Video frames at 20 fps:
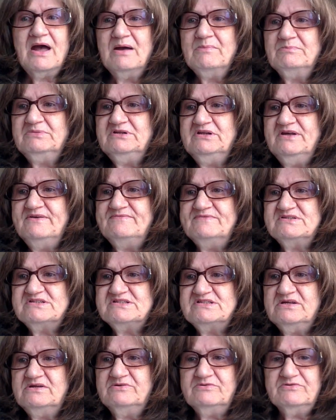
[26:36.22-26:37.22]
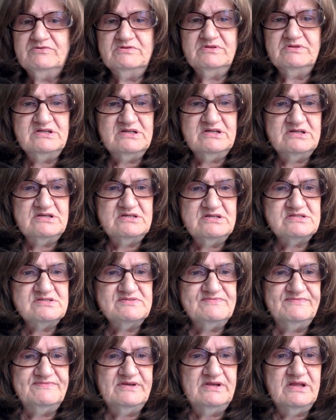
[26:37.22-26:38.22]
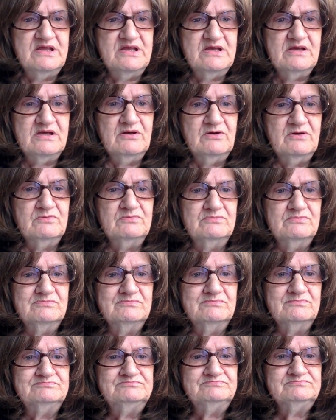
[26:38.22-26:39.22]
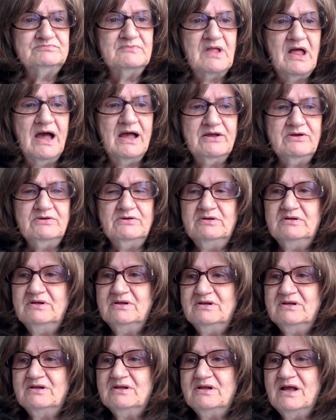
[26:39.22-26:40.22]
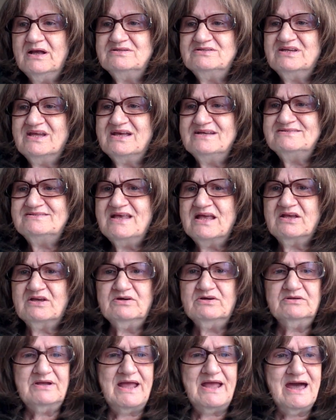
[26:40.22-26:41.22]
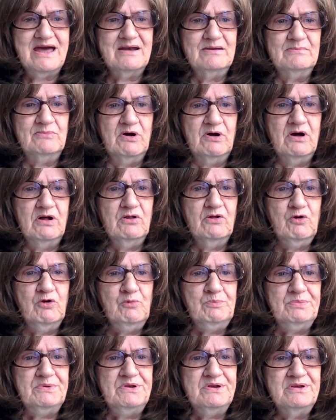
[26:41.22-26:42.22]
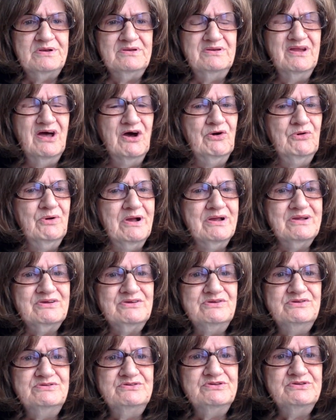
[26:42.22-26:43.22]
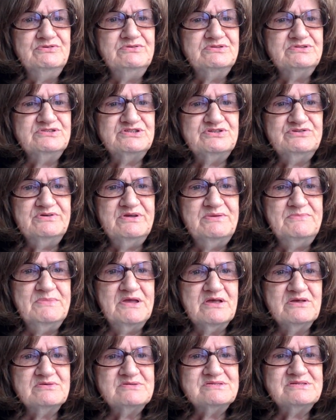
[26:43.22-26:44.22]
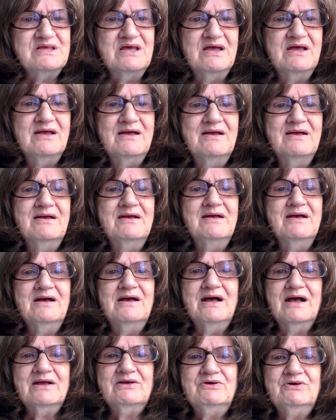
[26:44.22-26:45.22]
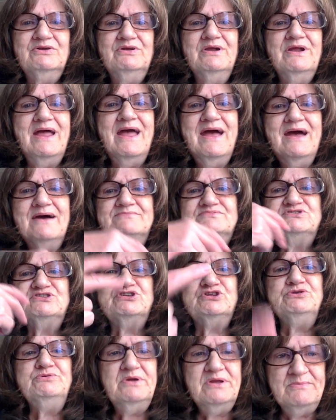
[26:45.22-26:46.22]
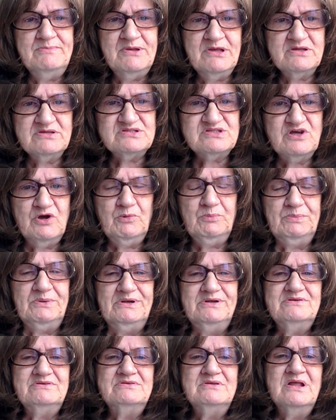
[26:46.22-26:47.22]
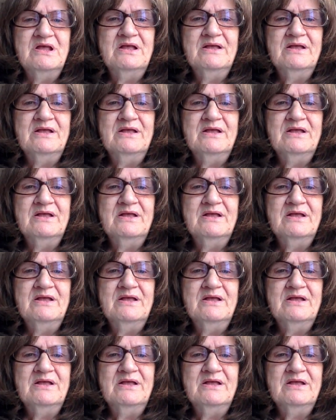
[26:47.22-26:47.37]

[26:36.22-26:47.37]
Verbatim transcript: I believe it's under this video. I couldn't, I guess I could have had them all open. No, I couldn't do the two emails. I couldn't have two emails open.